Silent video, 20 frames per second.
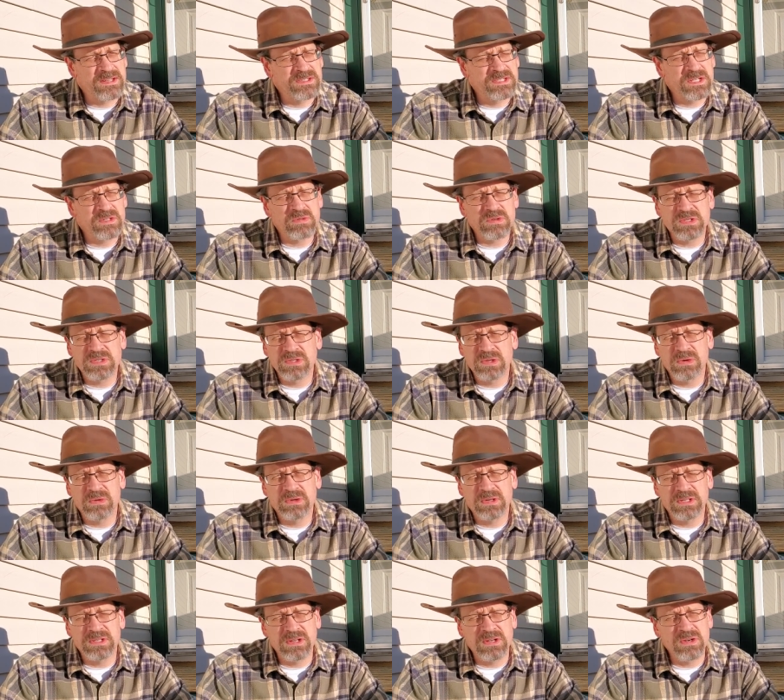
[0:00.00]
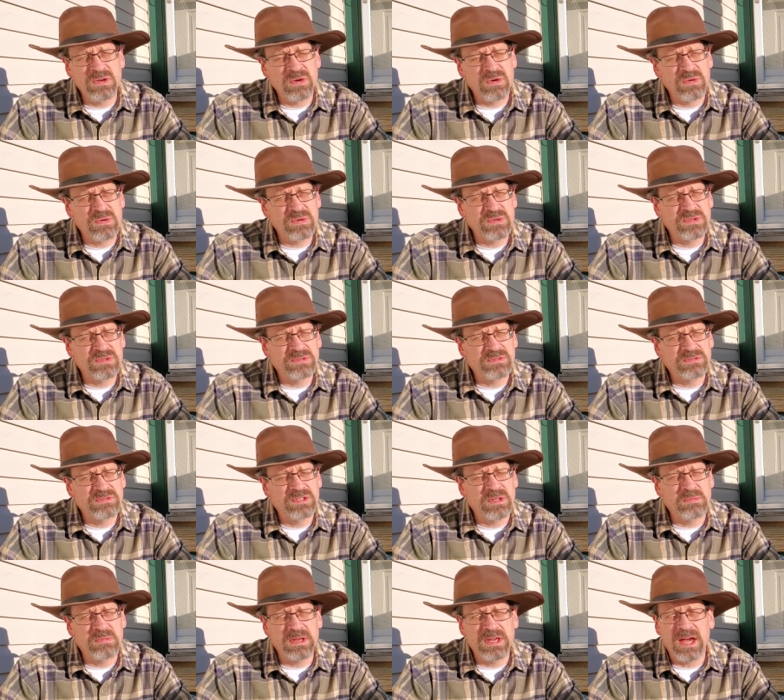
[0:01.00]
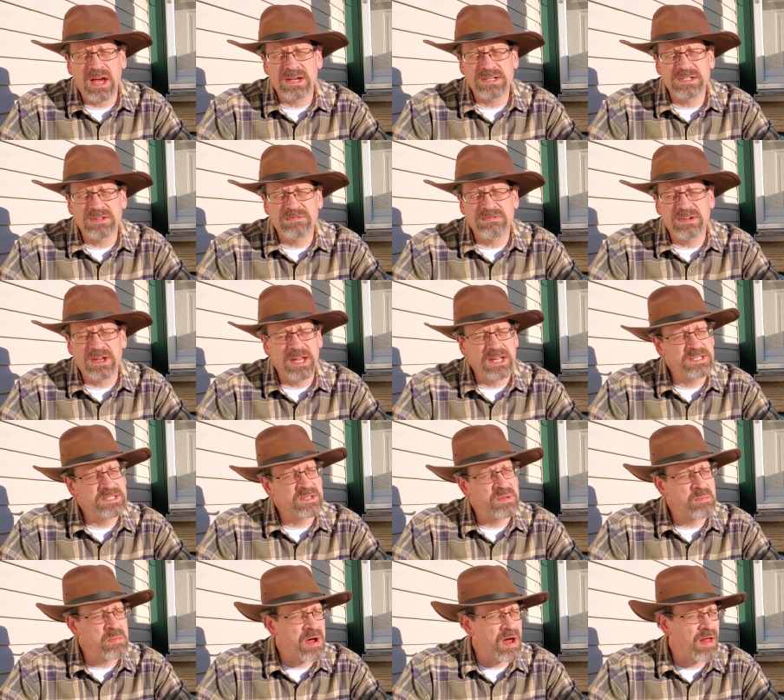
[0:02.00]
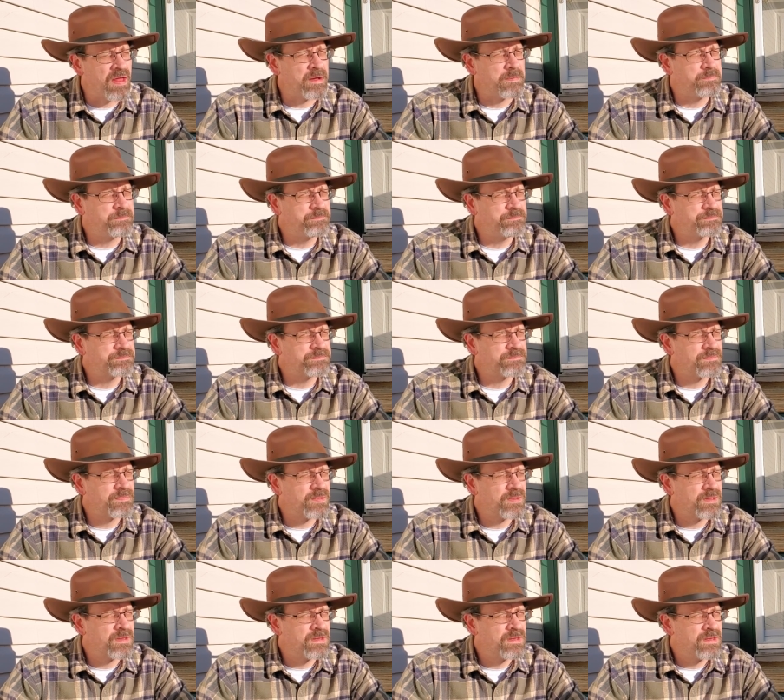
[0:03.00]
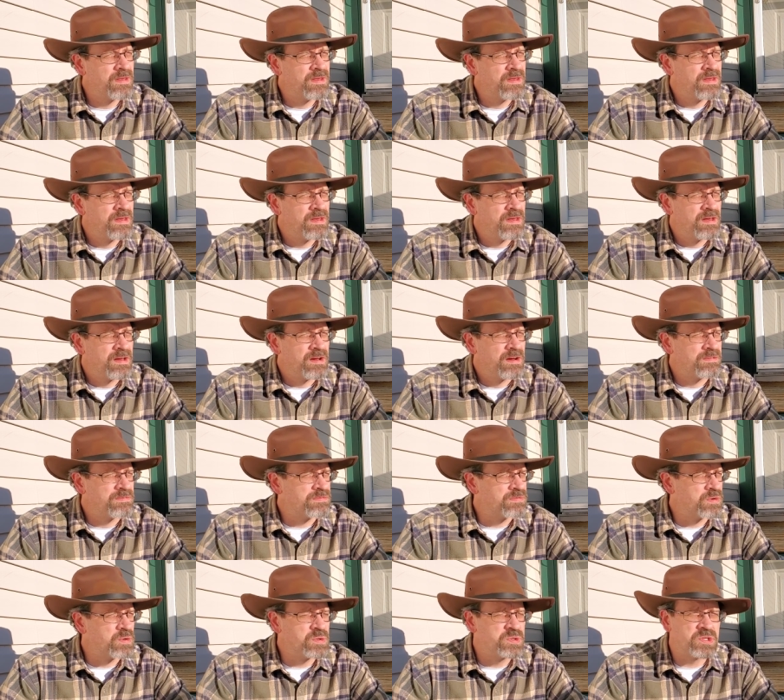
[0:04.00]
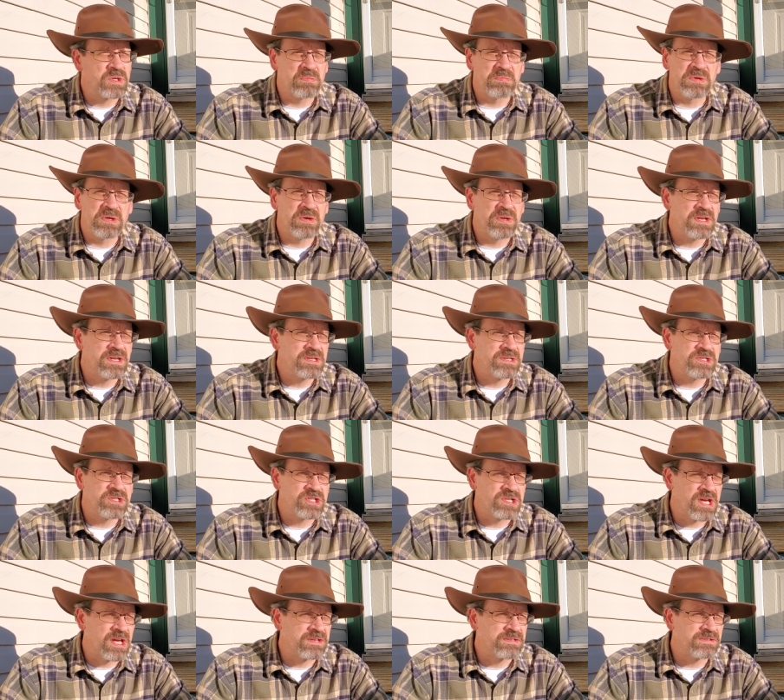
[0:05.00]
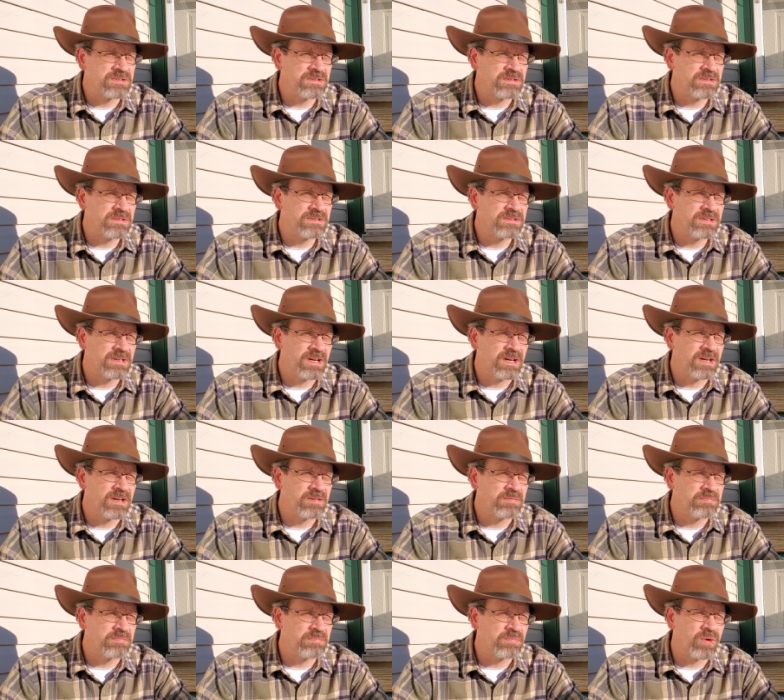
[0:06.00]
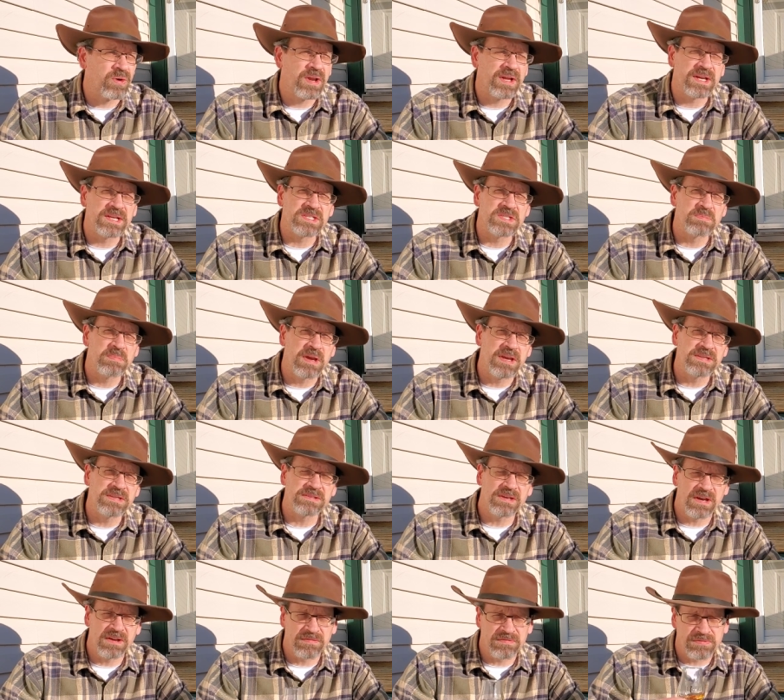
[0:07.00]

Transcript: citrus note in the nose to me actually fades in the palate. Fruits are muted and gentle, um, more like a Speyside